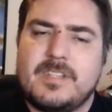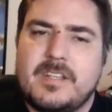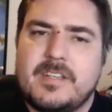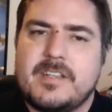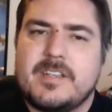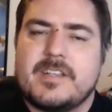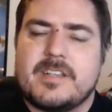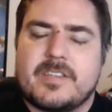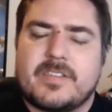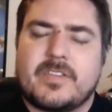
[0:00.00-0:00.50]

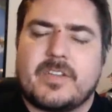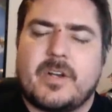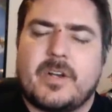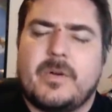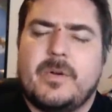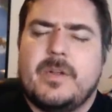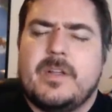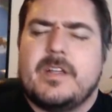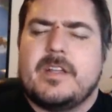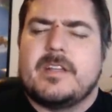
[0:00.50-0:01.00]

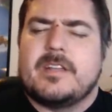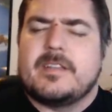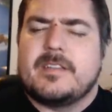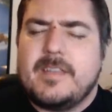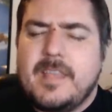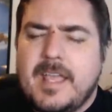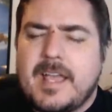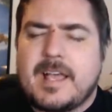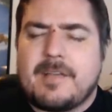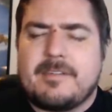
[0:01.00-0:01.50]
So
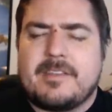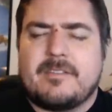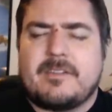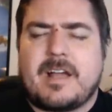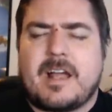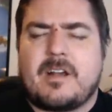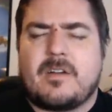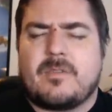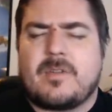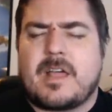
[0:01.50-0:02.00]
yeah,
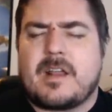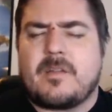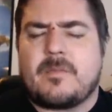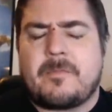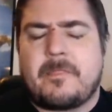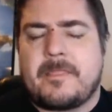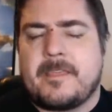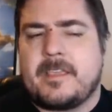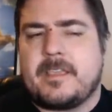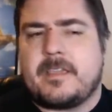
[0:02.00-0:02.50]
I don't
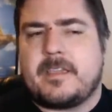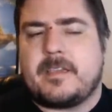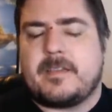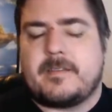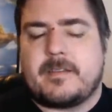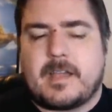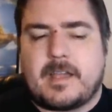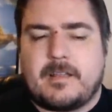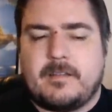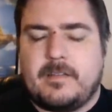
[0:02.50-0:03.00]
think
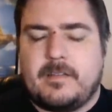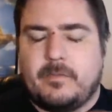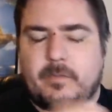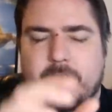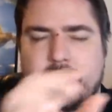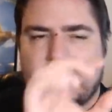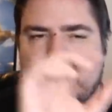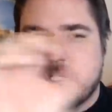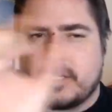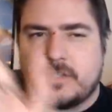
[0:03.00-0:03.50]
when
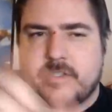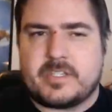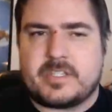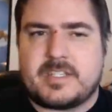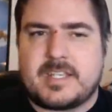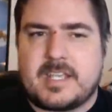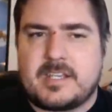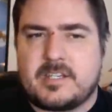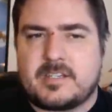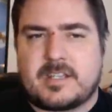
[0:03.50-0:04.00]
they showed the
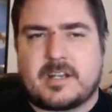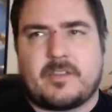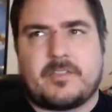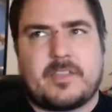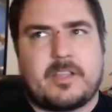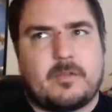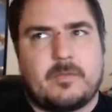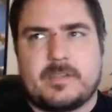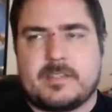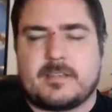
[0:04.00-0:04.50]
stages, I don't
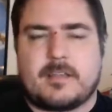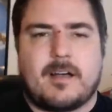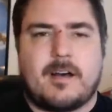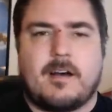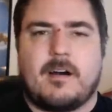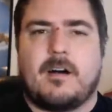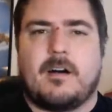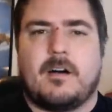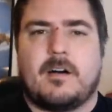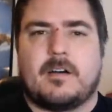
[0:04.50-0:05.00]
think we saw
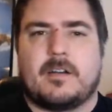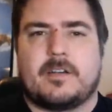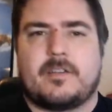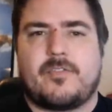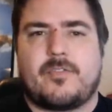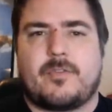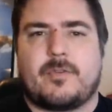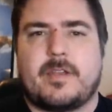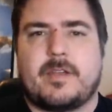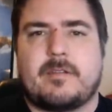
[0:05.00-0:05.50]
all
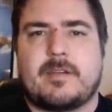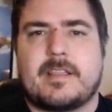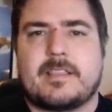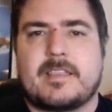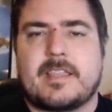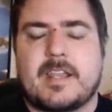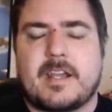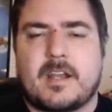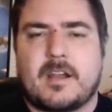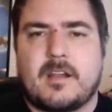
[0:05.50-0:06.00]
103 right
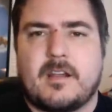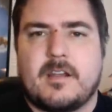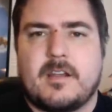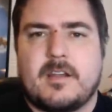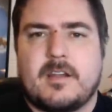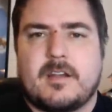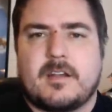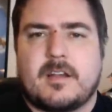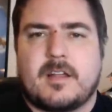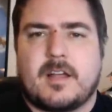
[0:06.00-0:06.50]
there.
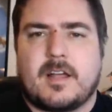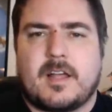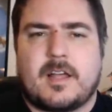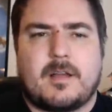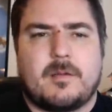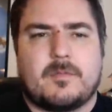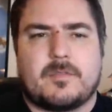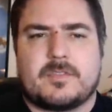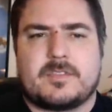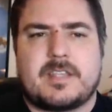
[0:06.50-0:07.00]
I
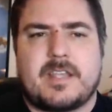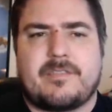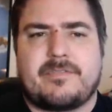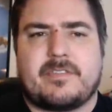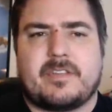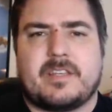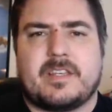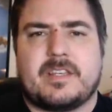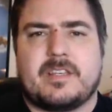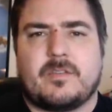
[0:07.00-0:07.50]
almost
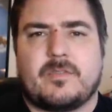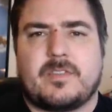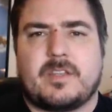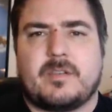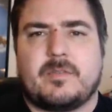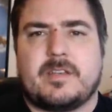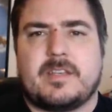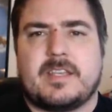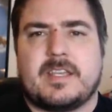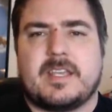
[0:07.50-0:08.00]
definitely don't think
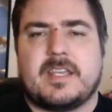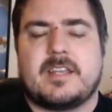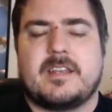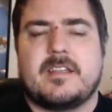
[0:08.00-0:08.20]
we did.